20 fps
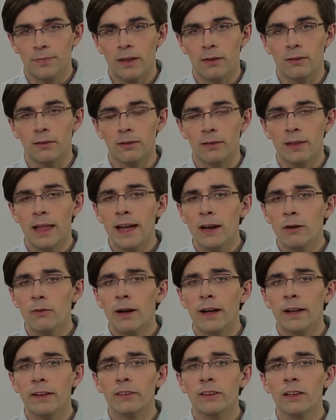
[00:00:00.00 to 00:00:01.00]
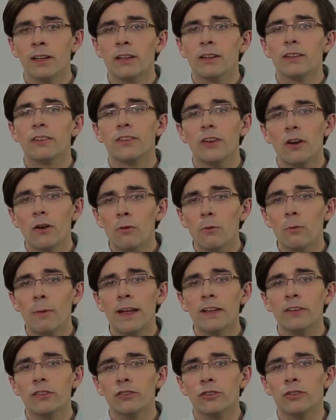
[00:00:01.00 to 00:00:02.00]
Now, likewise, don't
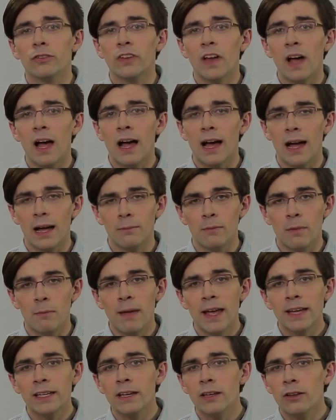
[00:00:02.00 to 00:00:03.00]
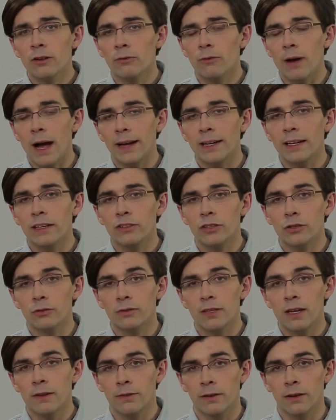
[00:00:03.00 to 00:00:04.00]
waste your time making your writing
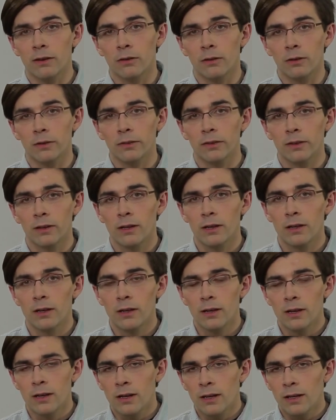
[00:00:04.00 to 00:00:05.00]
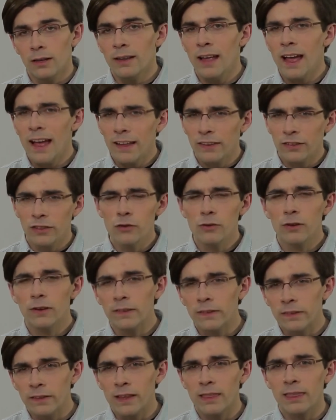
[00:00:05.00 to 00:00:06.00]
too difficult. Yes, you
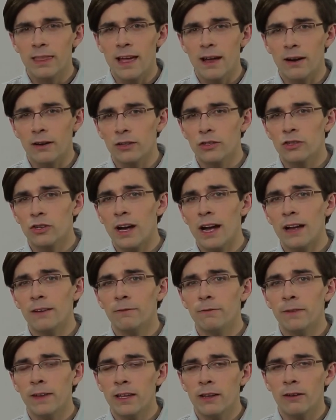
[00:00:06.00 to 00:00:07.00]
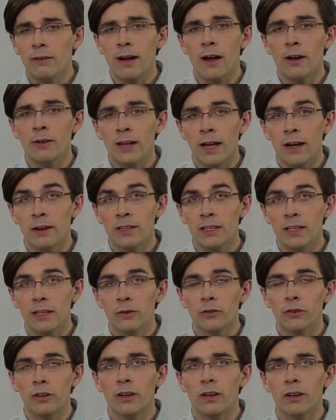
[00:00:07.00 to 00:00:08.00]
could sit there and try and figure out how to
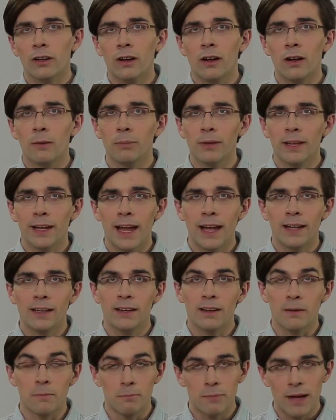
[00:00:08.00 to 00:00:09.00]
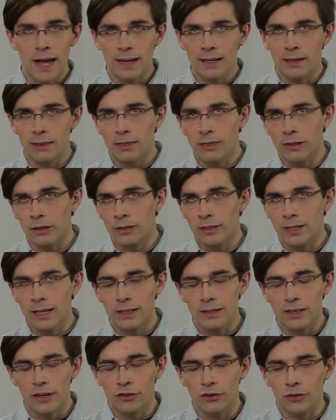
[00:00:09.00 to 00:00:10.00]
use a complicated embedded third
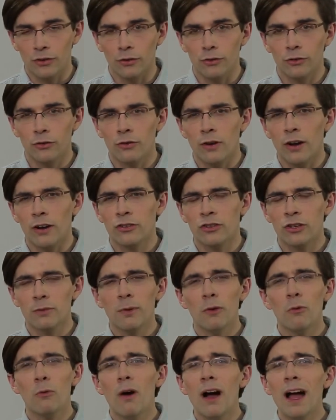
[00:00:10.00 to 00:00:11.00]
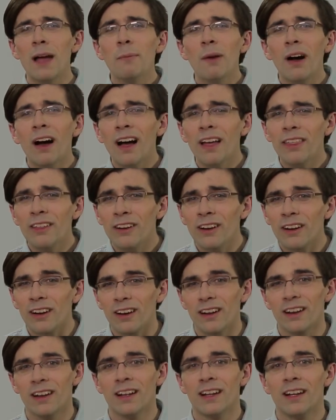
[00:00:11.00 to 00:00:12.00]
conditional structure, but why
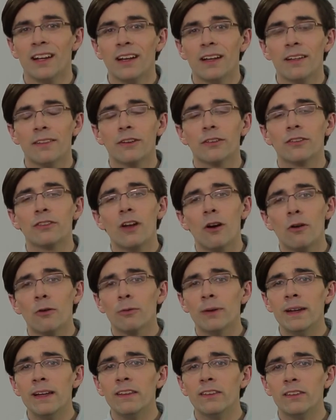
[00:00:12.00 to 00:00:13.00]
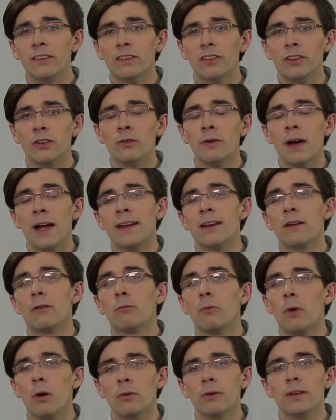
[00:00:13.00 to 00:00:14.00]
bother? There's no reason to, and
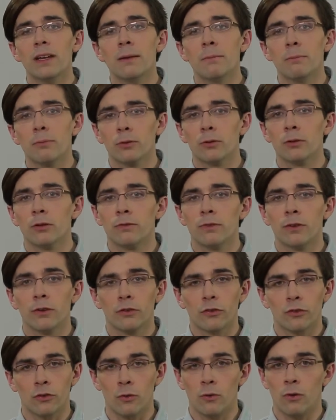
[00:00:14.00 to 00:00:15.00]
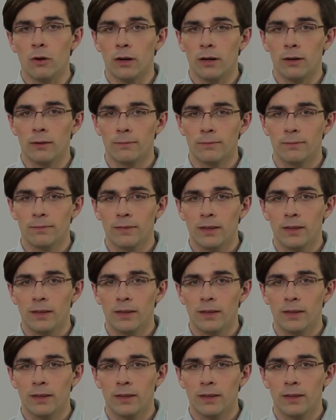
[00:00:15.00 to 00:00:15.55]
it won't improve your score.